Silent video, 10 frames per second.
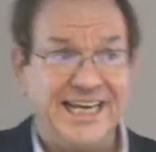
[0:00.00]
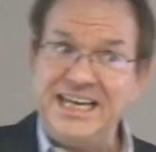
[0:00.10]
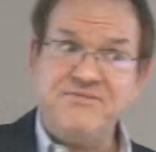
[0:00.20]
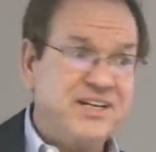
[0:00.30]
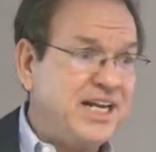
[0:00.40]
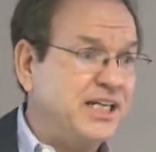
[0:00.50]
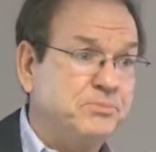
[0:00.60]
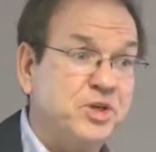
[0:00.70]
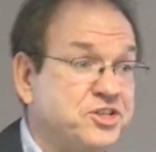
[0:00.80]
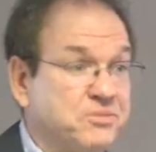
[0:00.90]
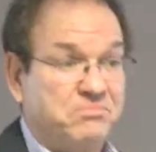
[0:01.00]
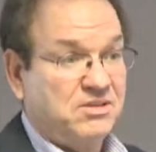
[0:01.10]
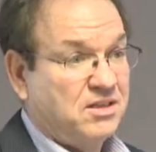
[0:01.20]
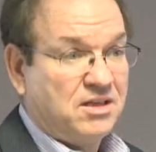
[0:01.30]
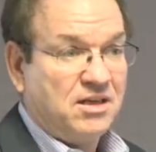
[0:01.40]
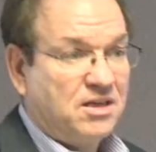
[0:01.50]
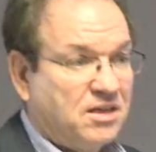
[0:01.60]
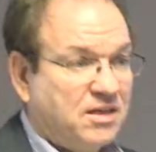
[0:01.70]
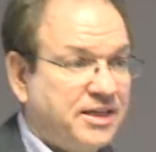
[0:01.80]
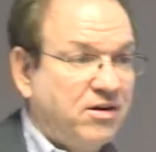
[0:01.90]
Even in Buddhism,
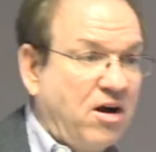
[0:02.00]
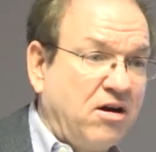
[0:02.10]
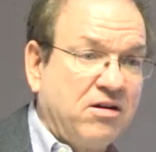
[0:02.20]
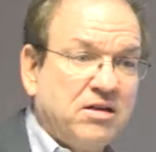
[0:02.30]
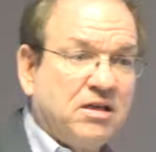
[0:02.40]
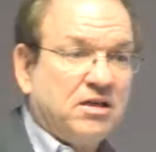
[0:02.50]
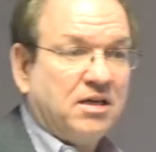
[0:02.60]
there are